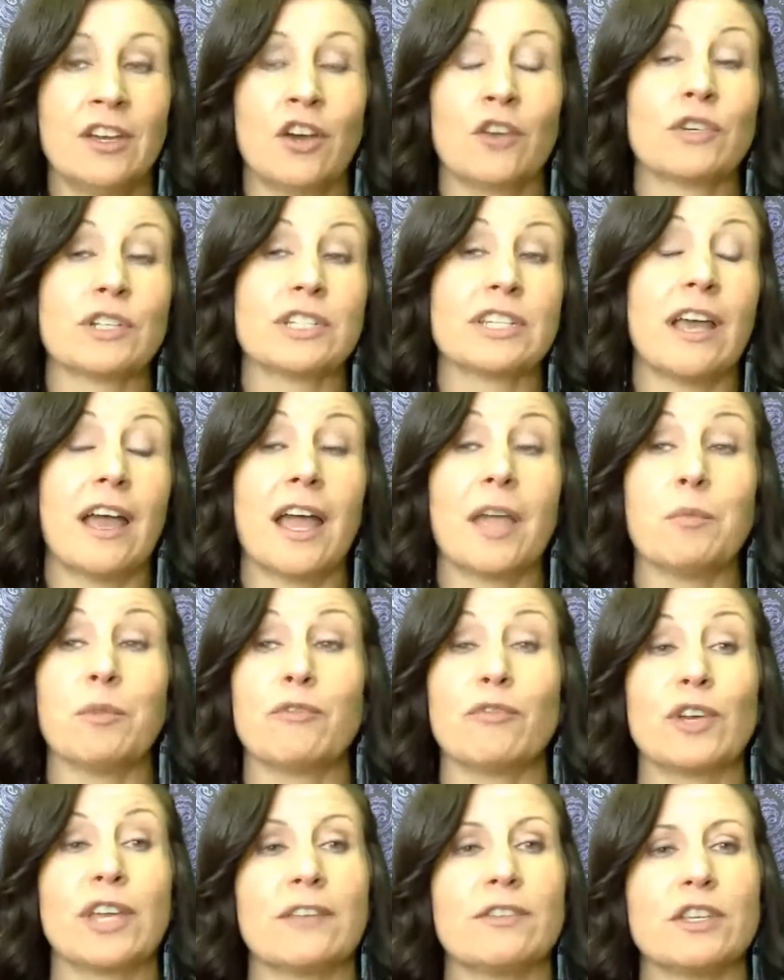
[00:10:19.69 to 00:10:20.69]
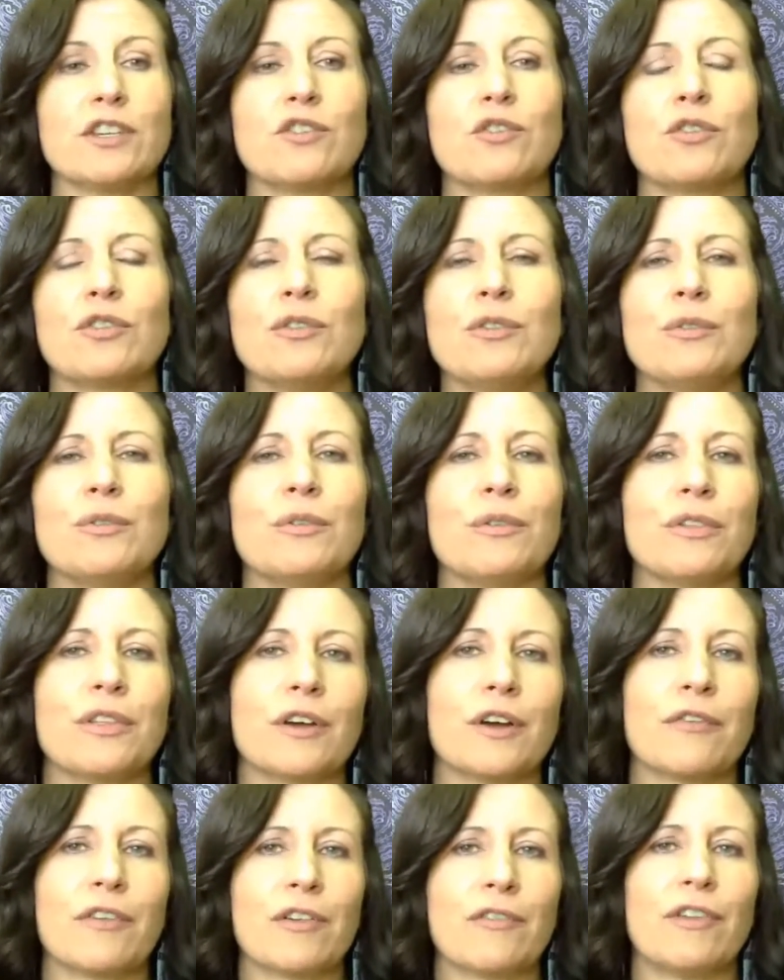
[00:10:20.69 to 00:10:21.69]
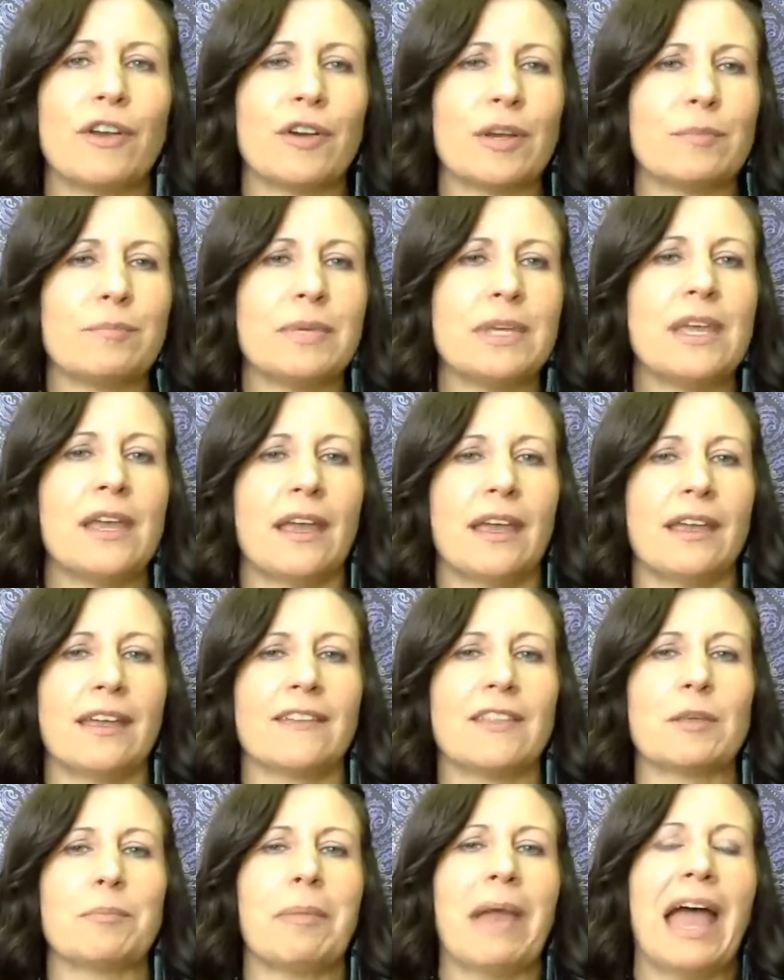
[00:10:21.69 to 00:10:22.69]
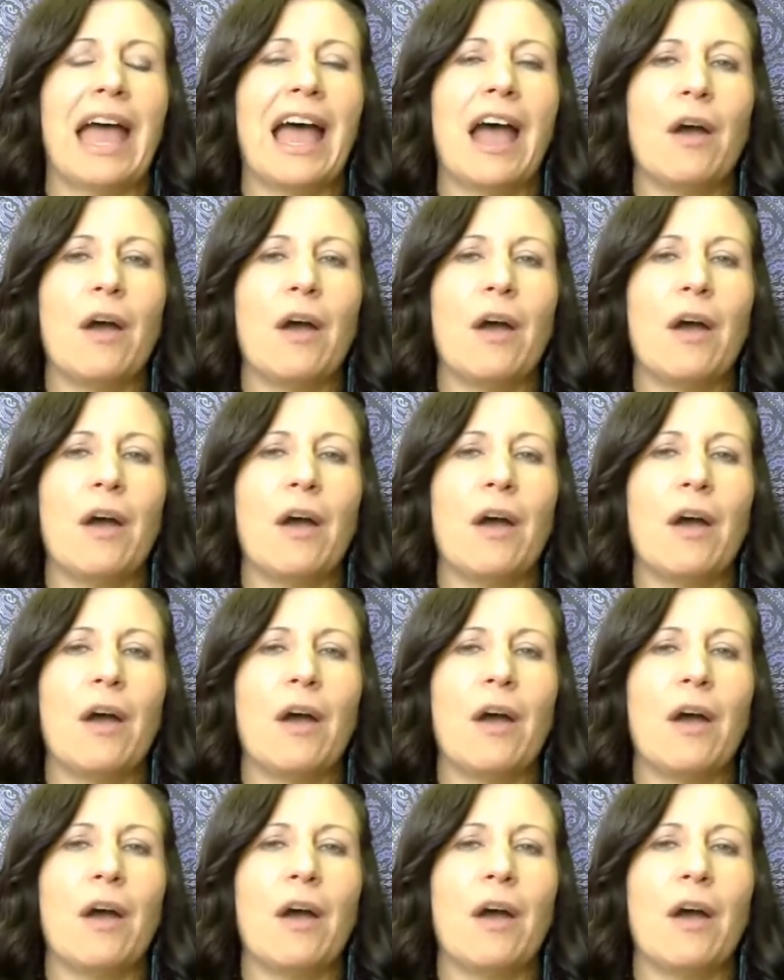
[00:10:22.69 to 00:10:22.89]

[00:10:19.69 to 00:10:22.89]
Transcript: Over time, we forget the truth of our very being and the